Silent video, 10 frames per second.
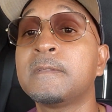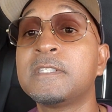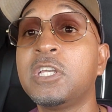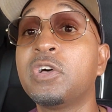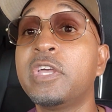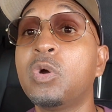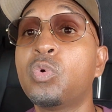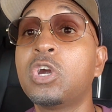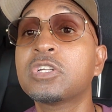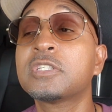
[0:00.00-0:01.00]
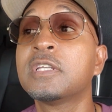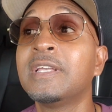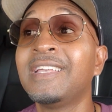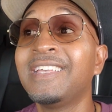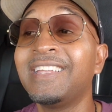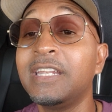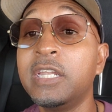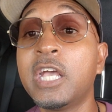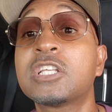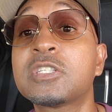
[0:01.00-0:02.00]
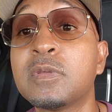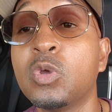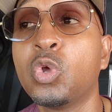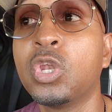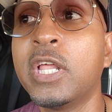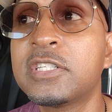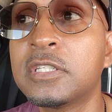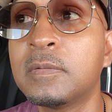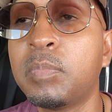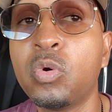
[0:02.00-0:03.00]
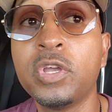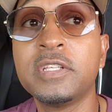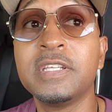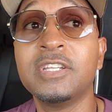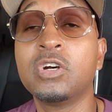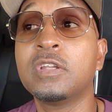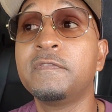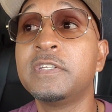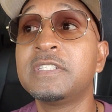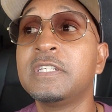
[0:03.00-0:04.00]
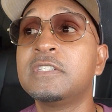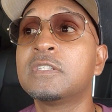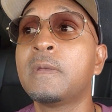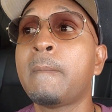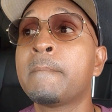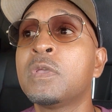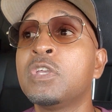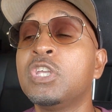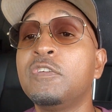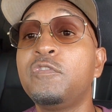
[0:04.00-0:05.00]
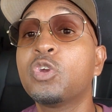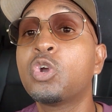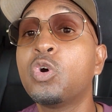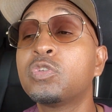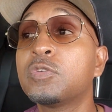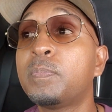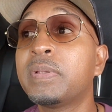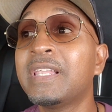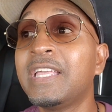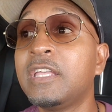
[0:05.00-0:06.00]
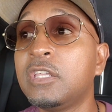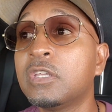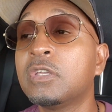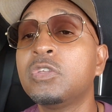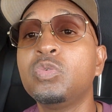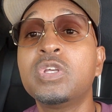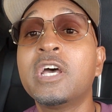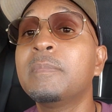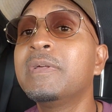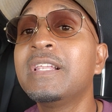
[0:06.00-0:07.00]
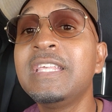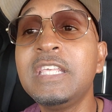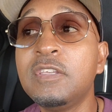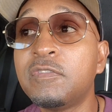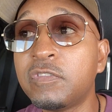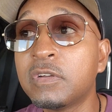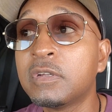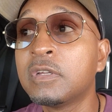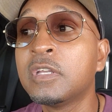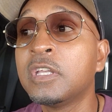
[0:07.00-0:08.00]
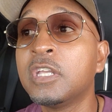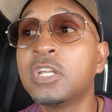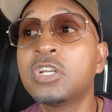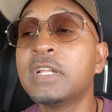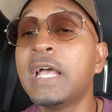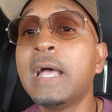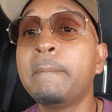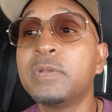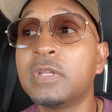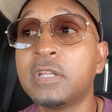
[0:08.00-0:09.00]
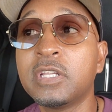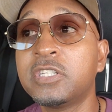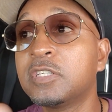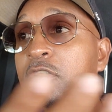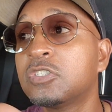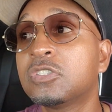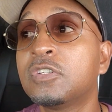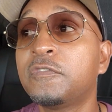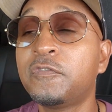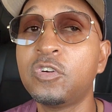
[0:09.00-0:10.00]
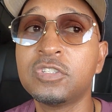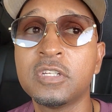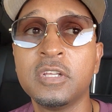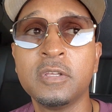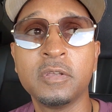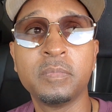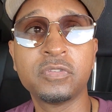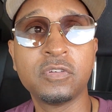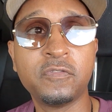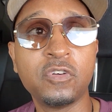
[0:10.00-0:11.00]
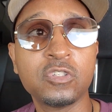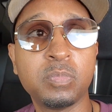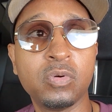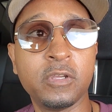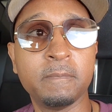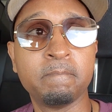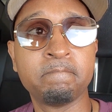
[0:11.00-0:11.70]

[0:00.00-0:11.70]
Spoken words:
See how that works? Next lesson point in all of this is, if you're going to play, you gotta believe it could happen. That takes us to the first point.